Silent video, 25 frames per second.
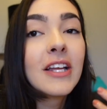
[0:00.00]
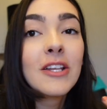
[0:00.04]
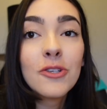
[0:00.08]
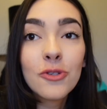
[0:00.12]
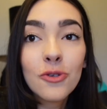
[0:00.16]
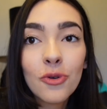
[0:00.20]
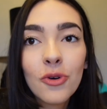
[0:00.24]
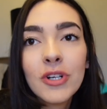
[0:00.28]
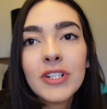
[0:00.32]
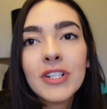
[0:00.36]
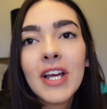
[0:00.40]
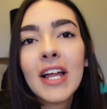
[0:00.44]

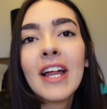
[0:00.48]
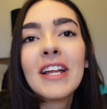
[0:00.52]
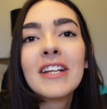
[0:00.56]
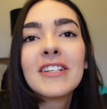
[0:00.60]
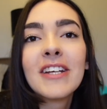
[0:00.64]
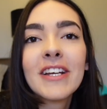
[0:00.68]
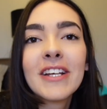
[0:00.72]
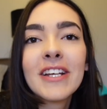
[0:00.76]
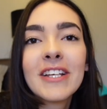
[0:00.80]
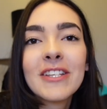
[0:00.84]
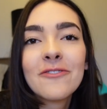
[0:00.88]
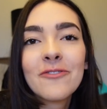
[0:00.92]
enjoy Taylor
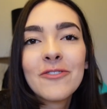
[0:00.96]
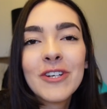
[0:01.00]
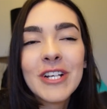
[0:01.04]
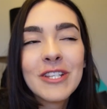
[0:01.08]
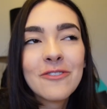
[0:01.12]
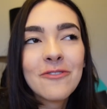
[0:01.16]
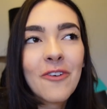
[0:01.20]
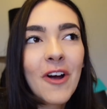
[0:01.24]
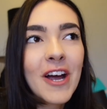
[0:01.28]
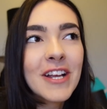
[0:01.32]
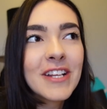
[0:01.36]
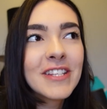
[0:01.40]
Jenkins
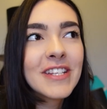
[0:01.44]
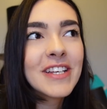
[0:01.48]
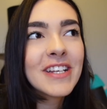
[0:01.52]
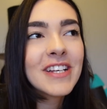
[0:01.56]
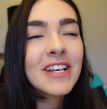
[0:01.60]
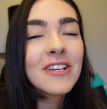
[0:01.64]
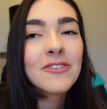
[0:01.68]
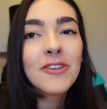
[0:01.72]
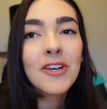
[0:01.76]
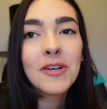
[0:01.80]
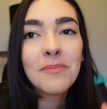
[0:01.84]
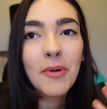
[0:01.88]
Reid's
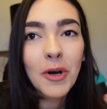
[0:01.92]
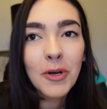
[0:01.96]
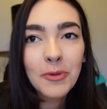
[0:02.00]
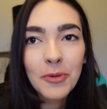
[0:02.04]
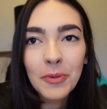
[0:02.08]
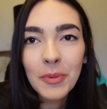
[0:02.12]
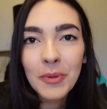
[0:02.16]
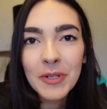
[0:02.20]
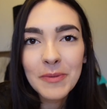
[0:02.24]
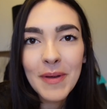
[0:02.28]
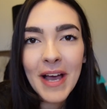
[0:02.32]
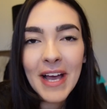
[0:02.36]
writing, so
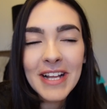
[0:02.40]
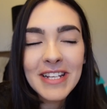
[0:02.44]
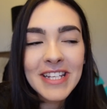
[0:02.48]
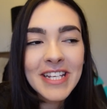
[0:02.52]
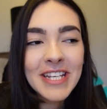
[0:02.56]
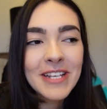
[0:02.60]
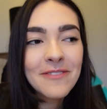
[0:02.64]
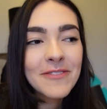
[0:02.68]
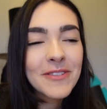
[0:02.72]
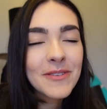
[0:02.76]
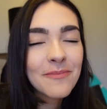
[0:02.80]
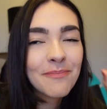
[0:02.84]
multiple
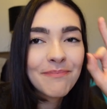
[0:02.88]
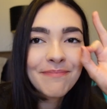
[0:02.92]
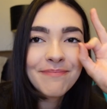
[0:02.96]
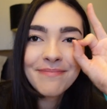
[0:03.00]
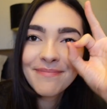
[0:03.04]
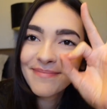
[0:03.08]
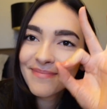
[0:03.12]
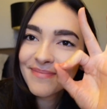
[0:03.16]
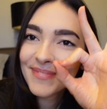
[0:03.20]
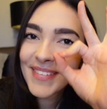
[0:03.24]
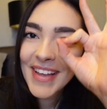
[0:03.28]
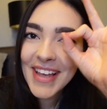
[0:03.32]
perspectives.
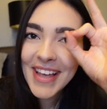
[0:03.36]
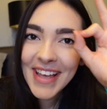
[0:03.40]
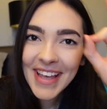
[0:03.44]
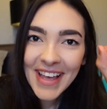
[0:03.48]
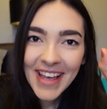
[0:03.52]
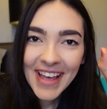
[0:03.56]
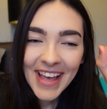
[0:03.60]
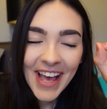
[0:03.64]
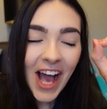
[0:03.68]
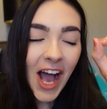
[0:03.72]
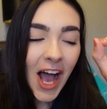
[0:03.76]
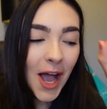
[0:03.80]

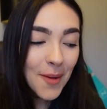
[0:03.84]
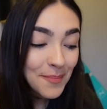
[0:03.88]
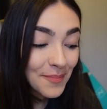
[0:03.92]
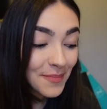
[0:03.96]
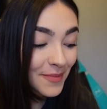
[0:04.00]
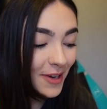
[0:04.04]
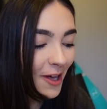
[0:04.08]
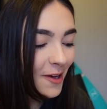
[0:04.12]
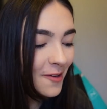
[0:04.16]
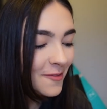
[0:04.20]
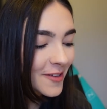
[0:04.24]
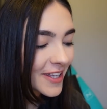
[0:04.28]
I'm
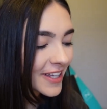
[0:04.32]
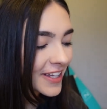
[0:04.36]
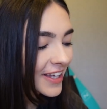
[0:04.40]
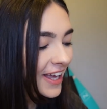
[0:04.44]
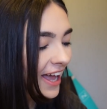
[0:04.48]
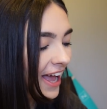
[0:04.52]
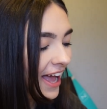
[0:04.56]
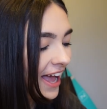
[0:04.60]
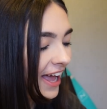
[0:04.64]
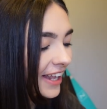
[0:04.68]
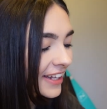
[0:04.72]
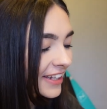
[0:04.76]
loving
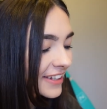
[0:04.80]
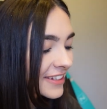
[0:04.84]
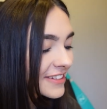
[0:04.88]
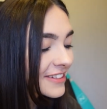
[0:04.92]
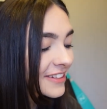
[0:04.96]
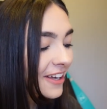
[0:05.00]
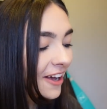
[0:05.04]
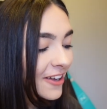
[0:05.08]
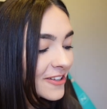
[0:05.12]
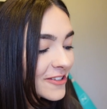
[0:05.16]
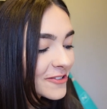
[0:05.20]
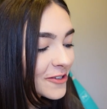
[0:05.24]
and
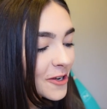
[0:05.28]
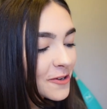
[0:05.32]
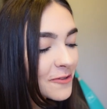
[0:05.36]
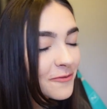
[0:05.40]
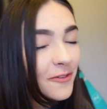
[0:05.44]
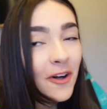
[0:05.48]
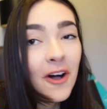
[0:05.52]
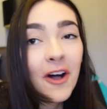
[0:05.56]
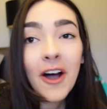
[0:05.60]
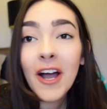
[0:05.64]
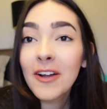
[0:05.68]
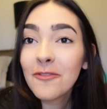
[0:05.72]
so
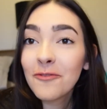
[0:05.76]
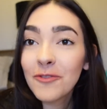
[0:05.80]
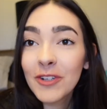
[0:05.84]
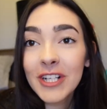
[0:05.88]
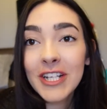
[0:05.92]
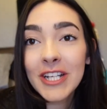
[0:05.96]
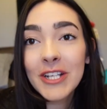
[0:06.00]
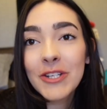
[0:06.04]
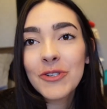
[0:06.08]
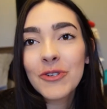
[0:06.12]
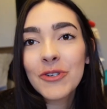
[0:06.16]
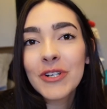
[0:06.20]
far I'm
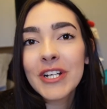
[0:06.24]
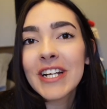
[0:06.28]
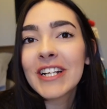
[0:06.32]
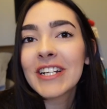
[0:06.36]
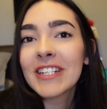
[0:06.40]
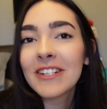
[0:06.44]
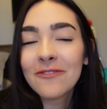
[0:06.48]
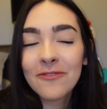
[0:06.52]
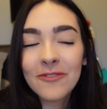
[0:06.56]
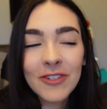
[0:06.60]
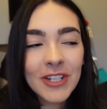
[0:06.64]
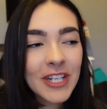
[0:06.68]
really
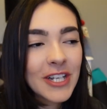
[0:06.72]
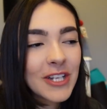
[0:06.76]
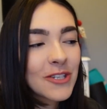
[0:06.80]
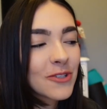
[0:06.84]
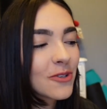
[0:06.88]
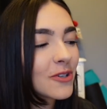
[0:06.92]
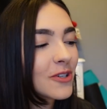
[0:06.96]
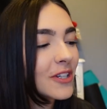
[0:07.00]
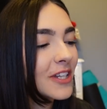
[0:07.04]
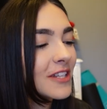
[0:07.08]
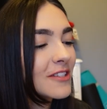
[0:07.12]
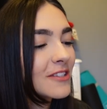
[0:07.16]
intrigued I'm really
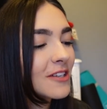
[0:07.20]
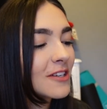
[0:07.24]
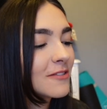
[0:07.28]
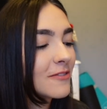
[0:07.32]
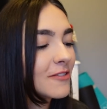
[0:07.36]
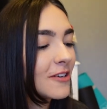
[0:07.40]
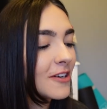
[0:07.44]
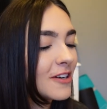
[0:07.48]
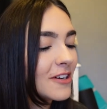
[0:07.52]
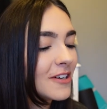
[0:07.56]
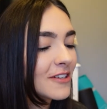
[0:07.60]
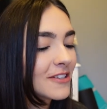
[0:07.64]
enjoying it so
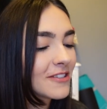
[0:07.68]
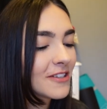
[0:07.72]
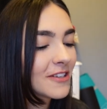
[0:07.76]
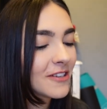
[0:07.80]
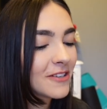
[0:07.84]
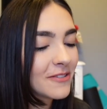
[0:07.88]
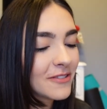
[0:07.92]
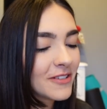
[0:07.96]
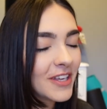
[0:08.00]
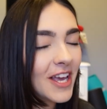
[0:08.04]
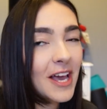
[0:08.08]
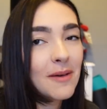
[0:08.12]
far
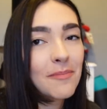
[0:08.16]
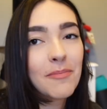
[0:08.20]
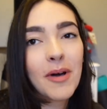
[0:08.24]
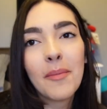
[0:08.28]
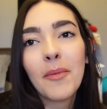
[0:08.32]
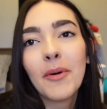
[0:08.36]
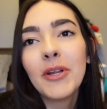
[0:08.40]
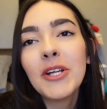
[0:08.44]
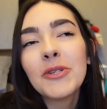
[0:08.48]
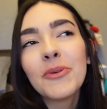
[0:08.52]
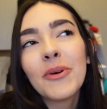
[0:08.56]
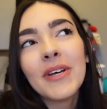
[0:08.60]
so yeah
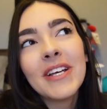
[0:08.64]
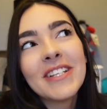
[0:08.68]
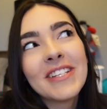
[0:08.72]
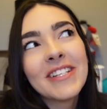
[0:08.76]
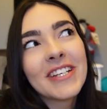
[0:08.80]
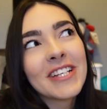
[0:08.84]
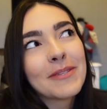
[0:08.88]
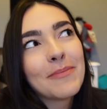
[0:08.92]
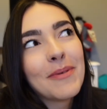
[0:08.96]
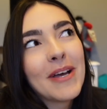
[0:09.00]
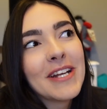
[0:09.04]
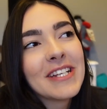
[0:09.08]
I'm only
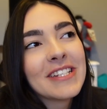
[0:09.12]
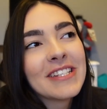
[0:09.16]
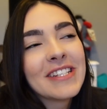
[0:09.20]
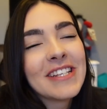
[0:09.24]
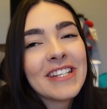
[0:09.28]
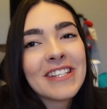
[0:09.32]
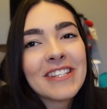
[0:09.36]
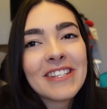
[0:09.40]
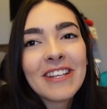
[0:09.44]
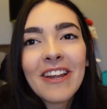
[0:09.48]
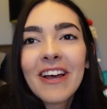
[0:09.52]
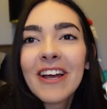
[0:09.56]
26 pages
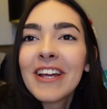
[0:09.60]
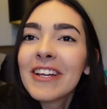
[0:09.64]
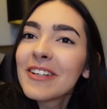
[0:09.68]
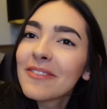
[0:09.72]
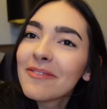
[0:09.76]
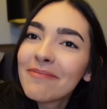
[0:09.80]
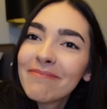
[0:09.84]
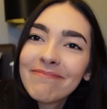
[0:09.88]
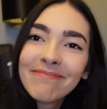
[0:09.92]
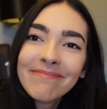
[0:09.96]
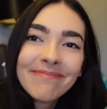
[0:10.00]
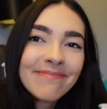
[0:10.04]
in so
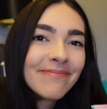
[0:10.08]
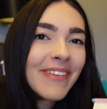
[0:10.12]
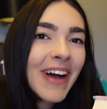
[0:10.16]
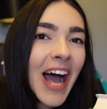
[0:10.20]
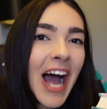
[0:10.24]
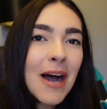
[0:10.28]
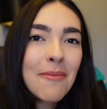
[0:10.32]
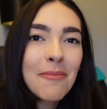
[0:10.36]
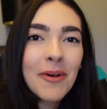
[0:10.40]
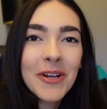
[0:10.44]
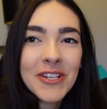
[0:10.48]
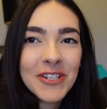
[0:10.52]
like
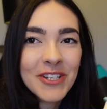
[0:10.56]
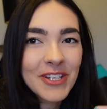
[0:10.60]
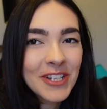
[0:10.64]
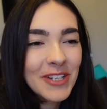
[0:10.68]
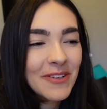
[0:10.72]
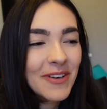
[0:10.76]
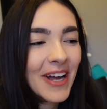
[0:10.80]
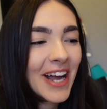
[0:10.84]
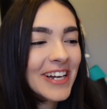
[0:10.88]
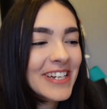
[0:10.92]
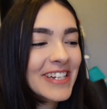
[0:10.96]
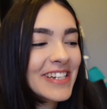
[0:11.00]
how much can
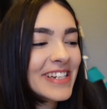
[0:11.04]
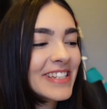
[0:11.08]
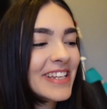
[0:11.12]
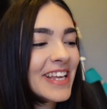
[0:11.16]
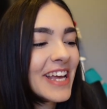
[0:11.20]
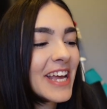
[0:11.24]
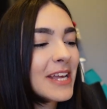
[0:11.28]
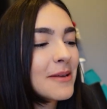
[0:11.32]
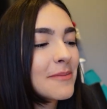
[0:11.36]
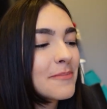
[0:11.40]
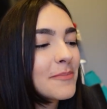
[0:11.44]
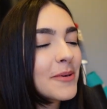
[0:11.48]
you actually
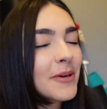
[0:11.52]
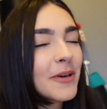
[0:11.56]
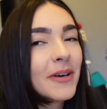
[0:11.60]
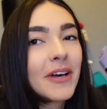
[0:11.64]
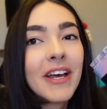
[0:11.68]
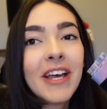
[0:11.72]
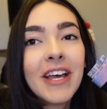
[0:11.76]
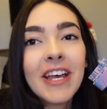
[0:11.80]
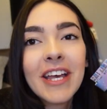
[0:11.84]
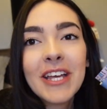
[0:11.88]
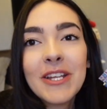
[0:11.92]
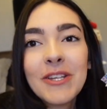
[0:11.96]
say but
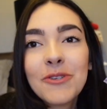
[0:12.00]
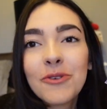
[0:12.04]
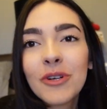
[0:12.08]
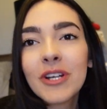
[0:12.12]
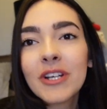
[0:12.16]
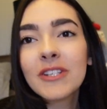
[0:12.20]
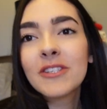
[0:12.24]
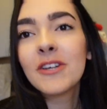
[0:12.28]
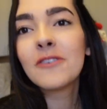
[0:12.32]
enjoying it